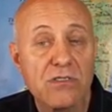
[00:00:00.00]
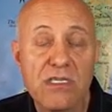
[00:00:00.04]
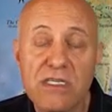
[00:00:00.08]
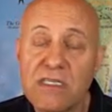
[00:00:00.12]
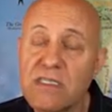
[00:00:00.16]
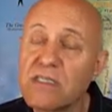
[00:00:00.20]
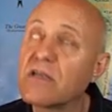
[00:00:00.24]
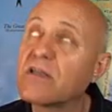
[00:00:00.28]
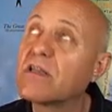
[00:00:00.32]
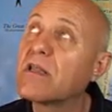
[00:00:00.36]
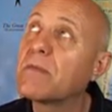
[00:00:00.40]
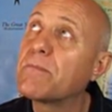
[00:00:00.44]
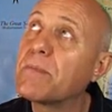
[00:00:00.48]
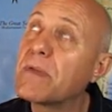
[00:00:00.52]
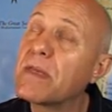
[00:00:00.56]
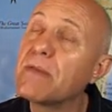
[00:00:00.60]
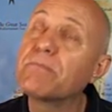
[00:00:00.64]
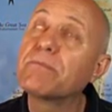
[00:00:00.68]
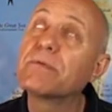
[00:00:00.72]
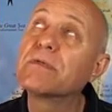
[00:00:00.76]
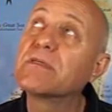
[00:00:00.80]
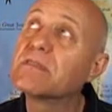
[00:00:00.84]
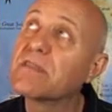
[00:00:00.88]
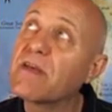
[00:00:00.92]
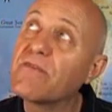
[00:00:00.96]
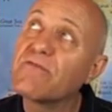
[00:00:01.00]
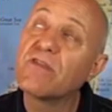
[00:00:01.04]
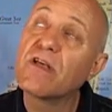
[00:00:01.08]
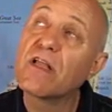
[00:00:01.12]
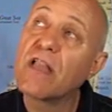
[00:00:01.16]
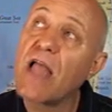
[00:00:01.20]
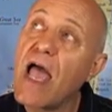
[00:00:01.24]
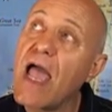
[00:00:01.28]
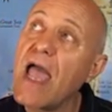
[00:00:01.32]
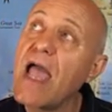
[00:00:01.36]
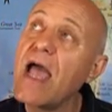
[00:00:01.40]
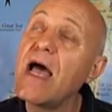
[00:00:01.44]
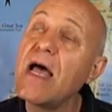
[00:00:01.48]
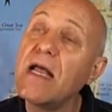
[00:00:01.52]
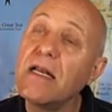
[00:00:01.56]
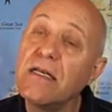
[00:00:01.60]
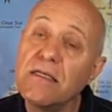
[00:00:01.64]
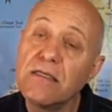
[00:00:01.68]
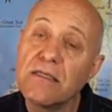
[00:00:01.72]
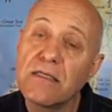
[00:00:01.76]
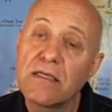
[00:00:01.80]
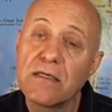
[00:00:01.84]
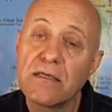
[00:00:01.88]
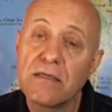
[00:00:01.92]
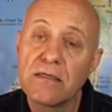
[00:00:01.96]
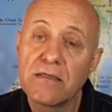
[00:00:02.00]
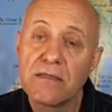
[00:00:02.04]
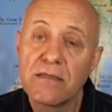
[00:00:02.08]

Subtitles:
These are the peoples of the land.